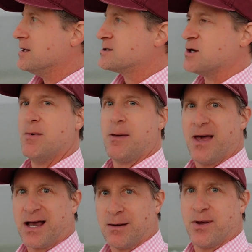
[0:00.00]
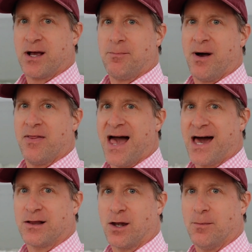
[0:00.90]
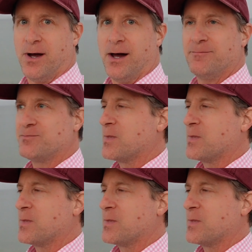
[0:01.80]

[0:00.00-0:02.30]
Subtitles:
So maybe I could pick up on that a little bit.